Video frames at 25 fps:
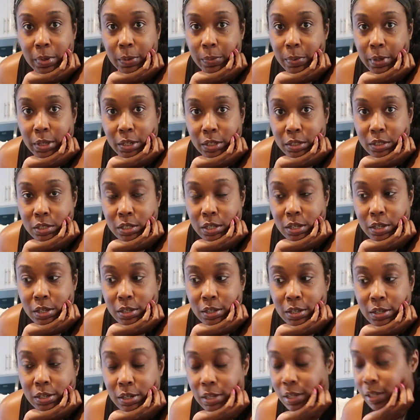
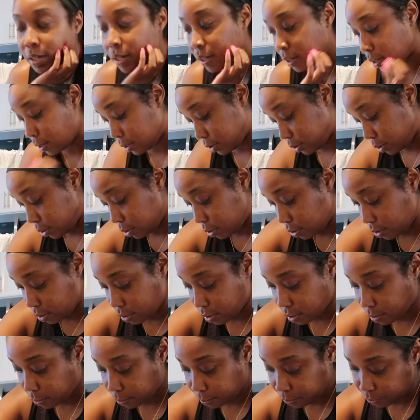Peloton. It
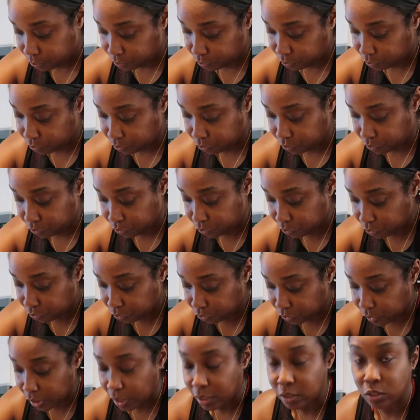is
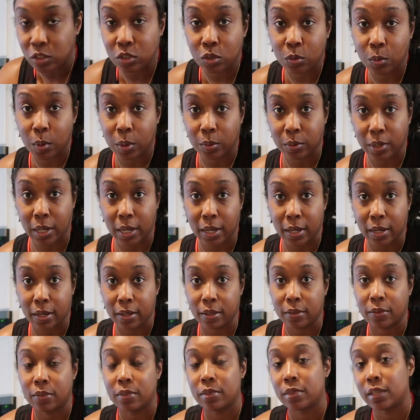
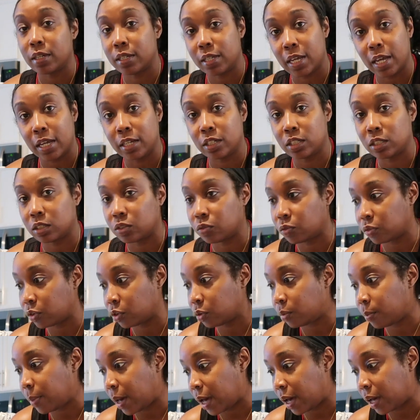2.09. The day just
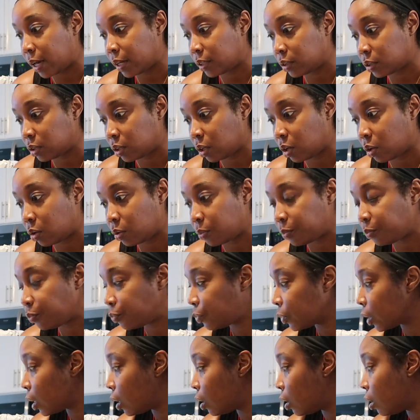flew by, so
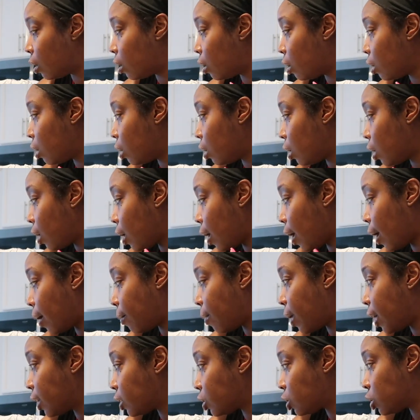
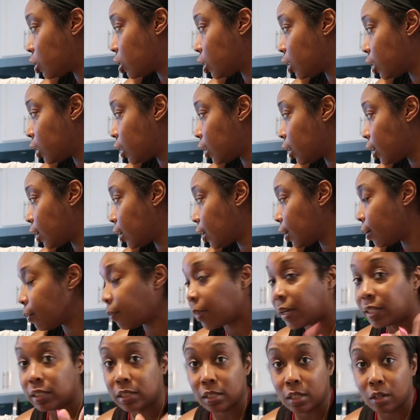I'm actually
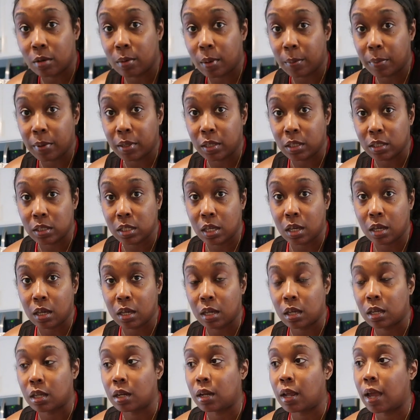about to get on my
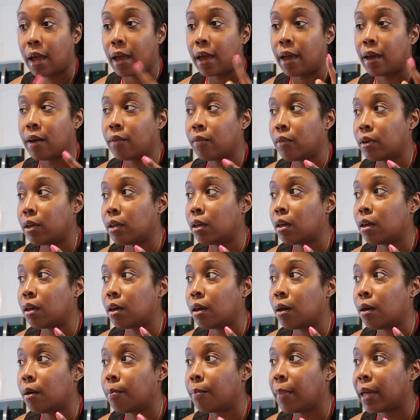Peloton. I have
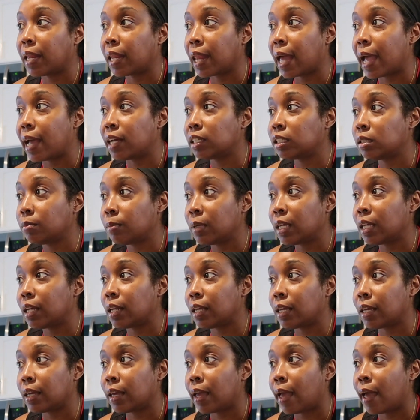a, my last
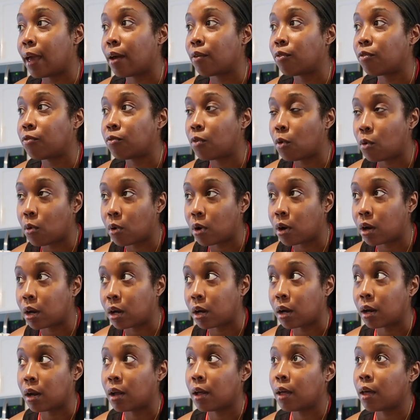meeting at
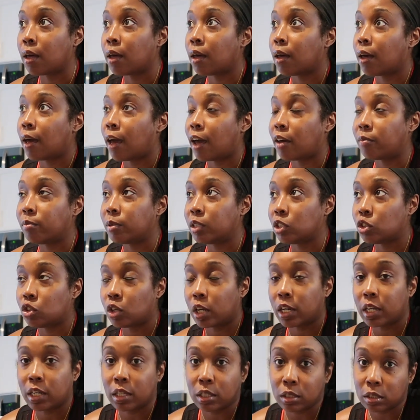4. I've been
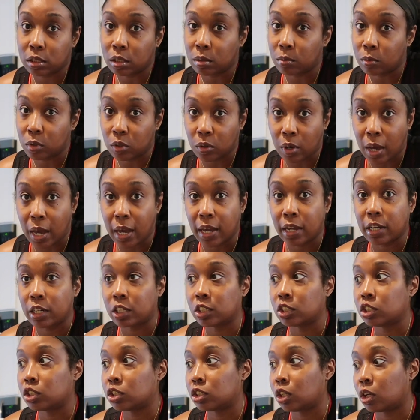training some new
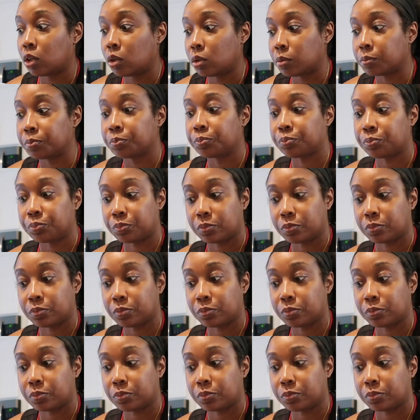hires, so